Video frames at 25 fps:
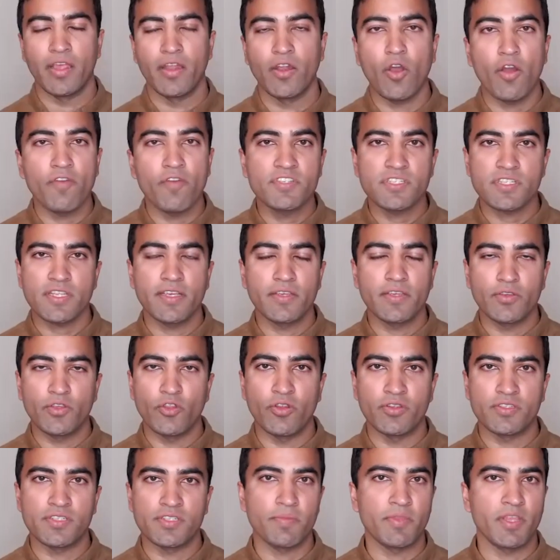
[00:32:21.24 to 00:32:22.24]
and obviously, you
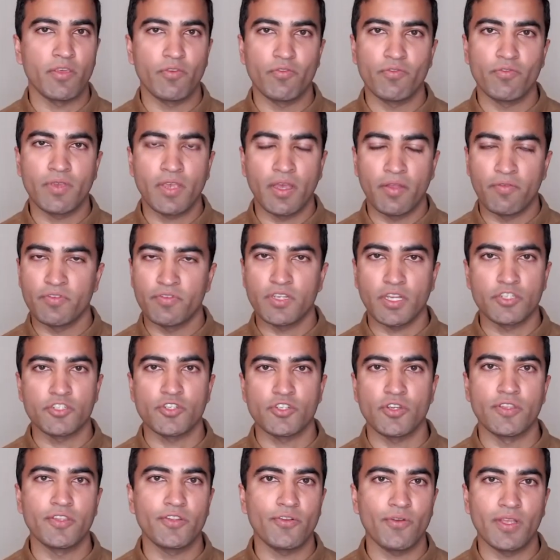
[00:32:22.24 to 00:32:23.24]
know, something that you've kind of touched
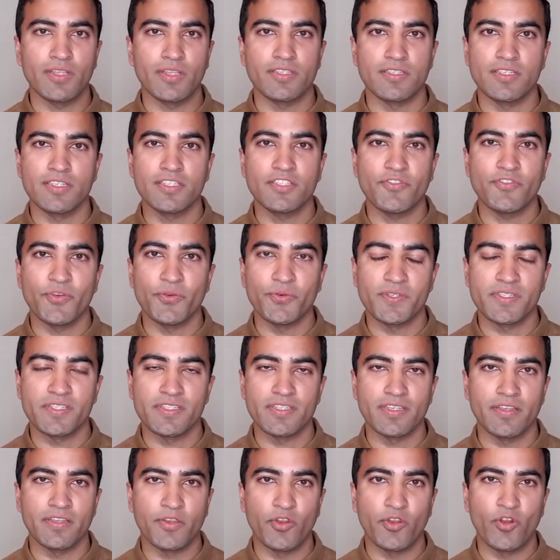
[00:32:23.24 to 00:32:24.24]
on throughout this interview is
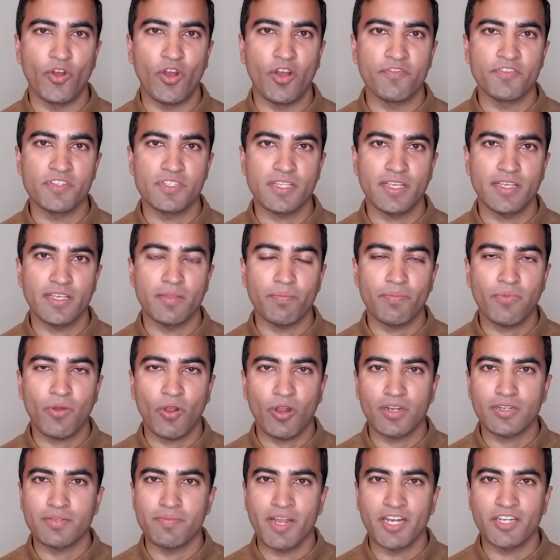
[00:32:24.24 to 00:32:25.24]
that, you know, obviously the
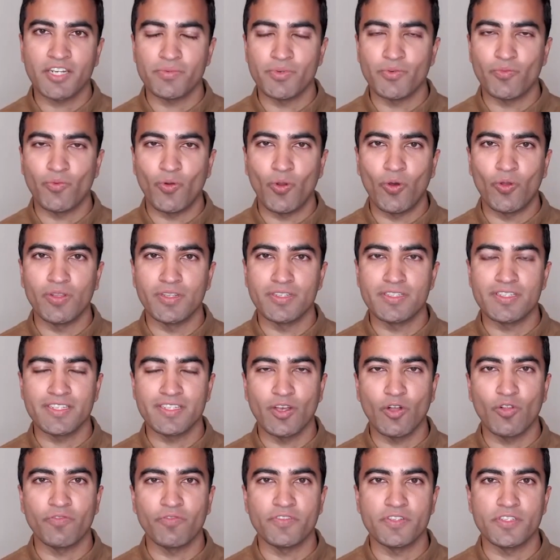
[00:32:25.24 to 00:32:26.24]
product management role
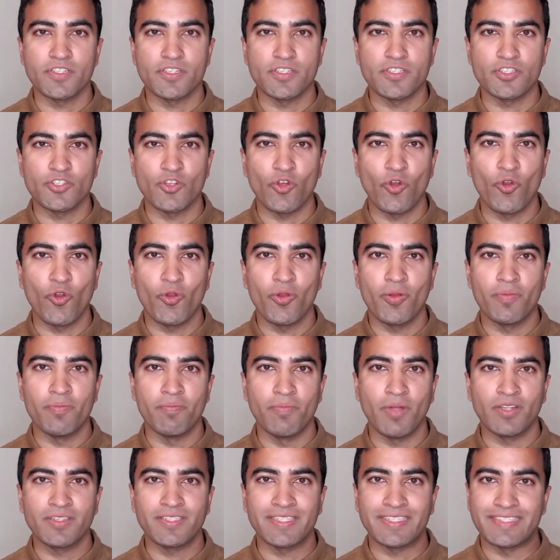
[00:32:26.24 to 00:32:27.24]
itself is just so
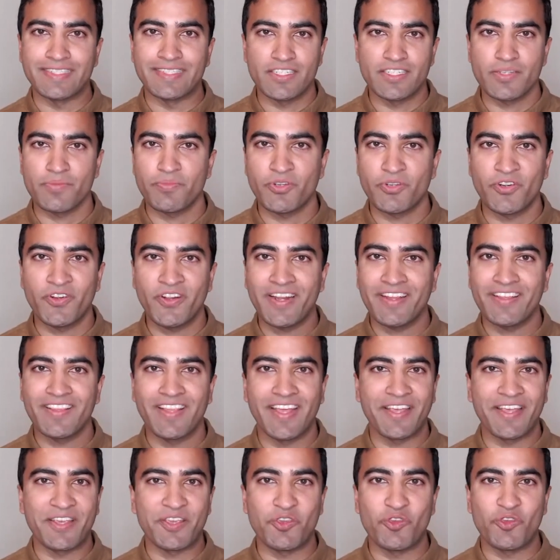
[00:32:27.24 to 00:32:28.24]
multidisciplinary.
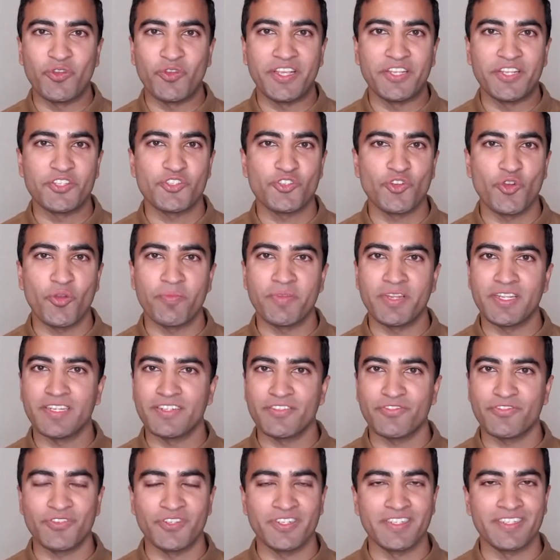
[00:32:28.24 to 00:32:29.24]
Like you need so many
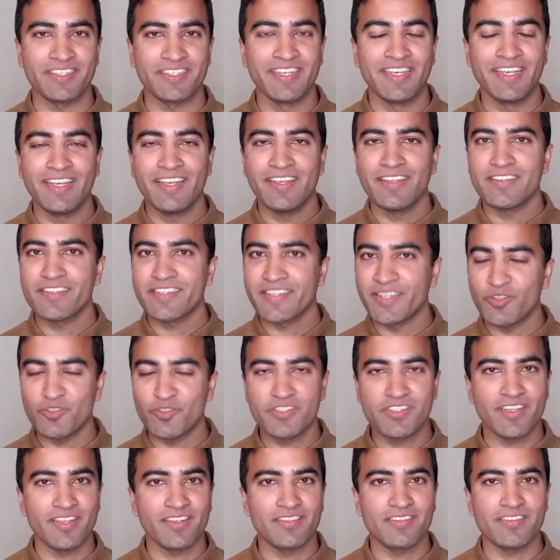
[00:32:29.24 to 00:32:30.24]
different skill
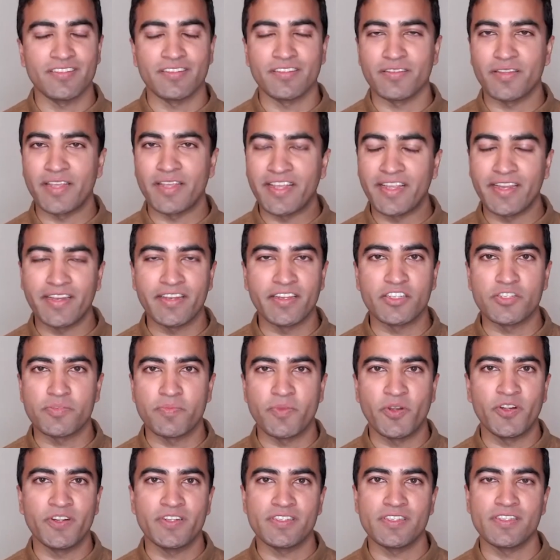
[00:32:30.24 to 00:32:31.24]
sets and
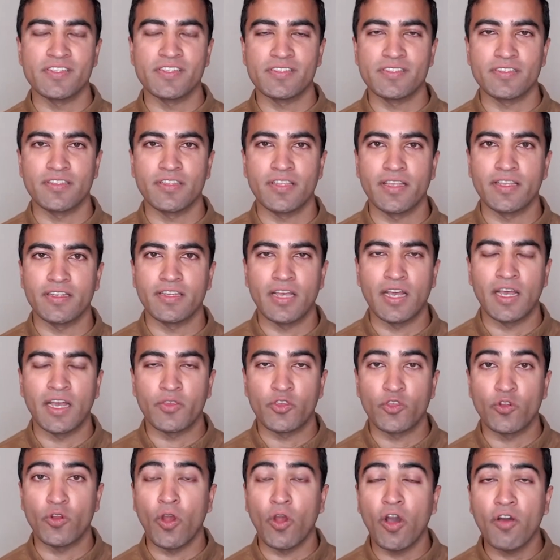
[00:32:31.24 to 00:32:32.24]
experiences that,
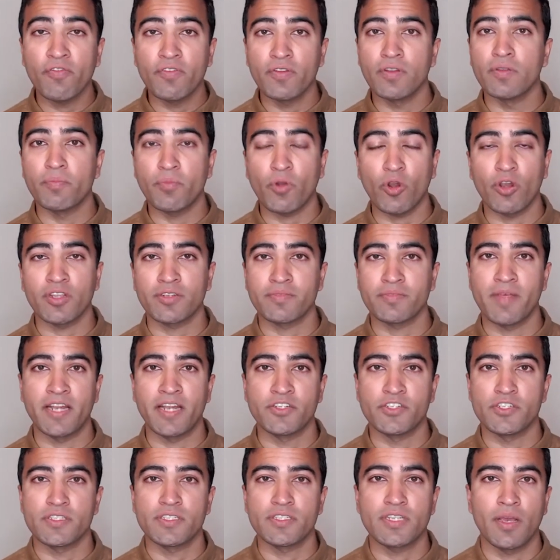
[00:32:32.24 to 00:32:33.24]
you know, often product
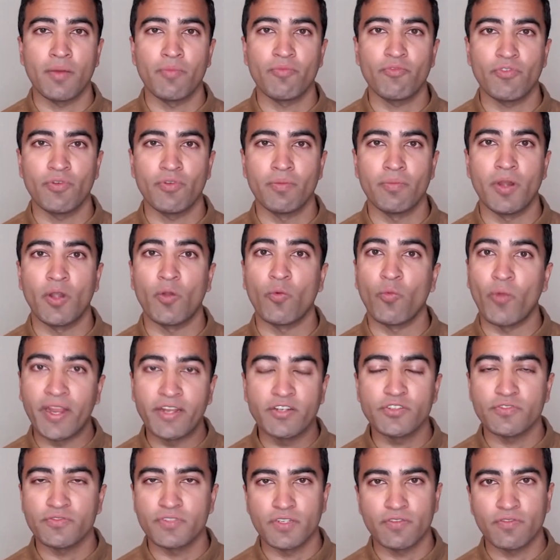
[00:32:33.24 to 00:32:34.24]
managers come from a
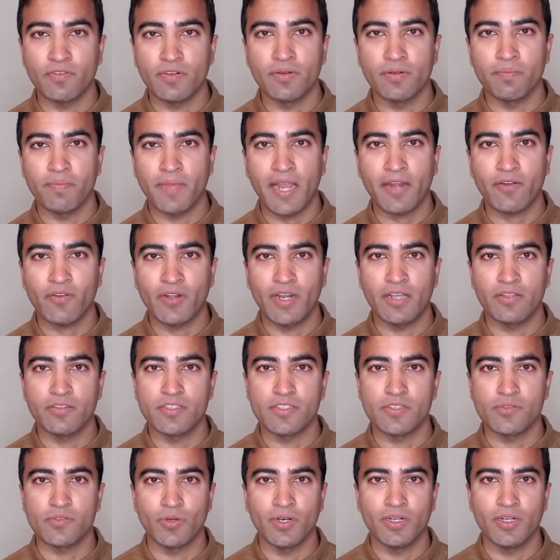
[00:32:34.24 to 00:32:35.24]
range of different backgrounds
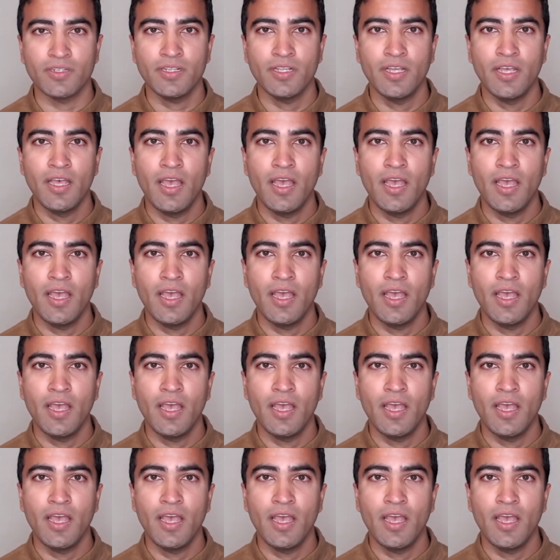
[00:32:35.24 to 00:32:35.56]
as well.